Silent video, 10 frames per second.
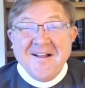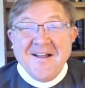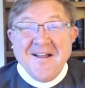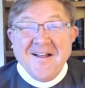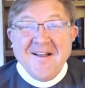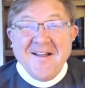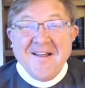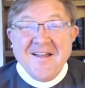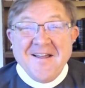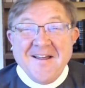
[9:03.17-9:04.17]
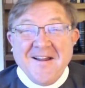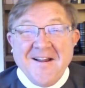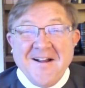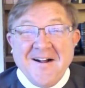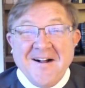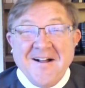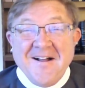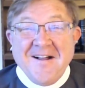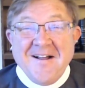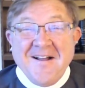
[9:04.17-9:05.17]

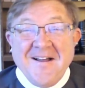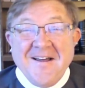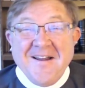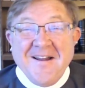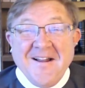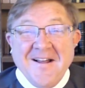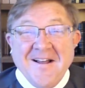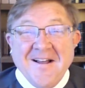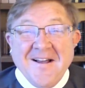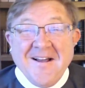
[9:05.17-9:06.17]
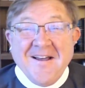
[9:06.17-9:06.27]
This person isn't speaking.